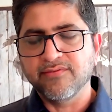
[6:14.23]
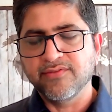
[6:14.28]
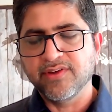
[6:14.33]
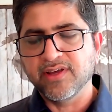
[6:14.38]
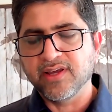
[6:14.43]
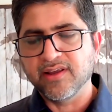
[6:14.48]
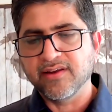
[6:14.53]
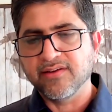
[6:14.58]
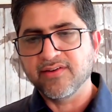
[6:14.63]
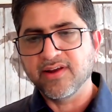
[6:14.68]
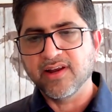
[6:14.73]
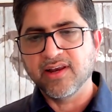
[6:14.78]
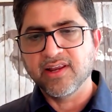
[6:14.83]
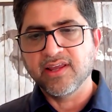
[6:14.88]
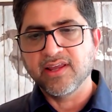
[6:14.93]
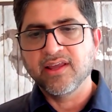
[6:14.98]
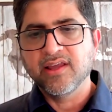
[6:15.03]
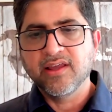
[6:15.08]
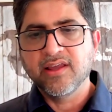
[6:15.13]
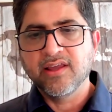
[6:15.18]
we can
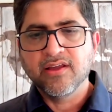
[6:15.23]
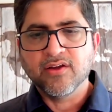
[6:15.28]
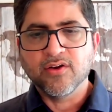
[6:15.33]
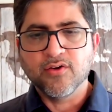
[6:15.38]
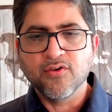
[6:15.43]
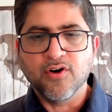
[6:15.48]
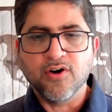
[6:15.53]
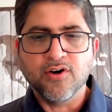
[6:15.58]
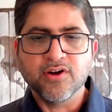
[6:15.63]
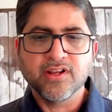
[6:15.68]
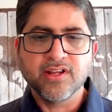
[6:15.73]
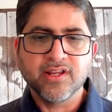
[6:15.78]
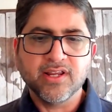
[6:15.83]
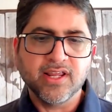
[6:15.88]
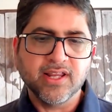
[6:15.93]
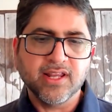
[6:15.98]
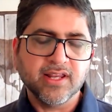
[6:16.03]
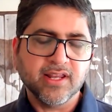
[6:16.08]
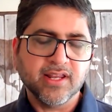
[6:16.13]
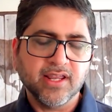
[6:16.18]
really go on
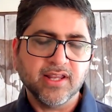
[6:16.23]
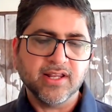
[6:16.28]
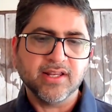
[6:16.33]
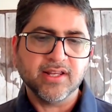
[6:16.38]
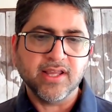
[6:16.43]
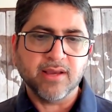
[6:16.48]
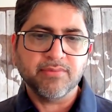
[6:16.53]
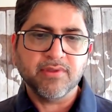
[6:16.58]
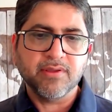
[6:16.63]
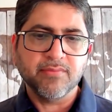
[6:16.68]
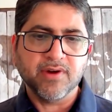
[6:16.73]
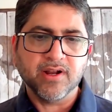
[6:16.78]
in depth,